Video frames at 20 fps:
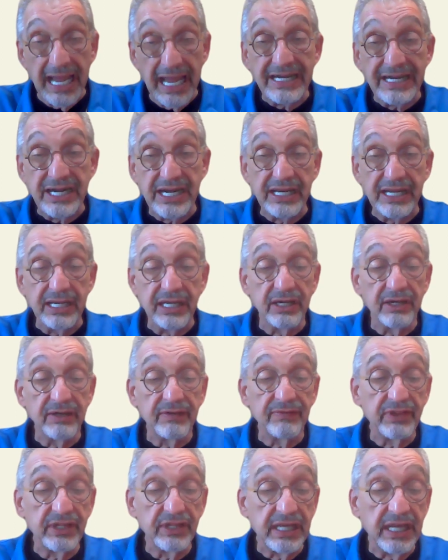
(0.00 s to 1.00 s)
lining
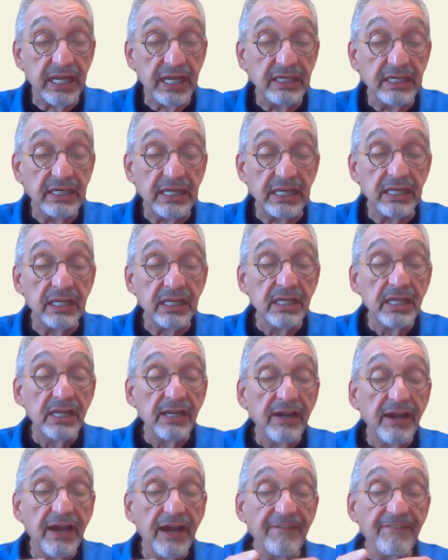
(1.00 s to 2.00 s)
of the kidney.
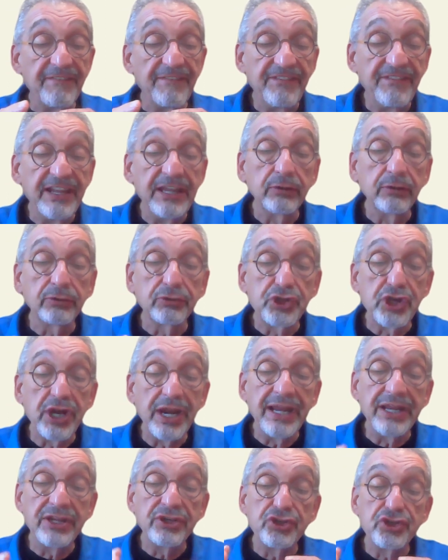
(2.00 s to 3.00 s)
A field
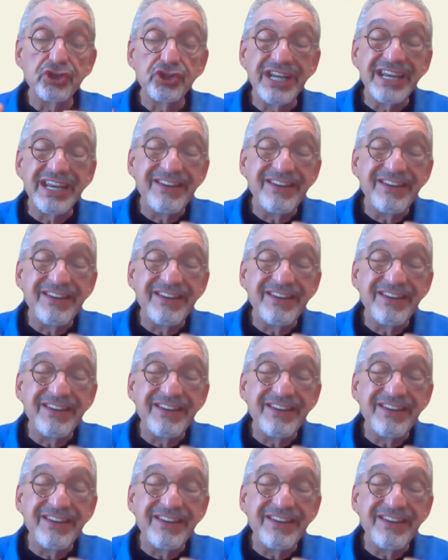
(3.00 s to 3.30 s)
change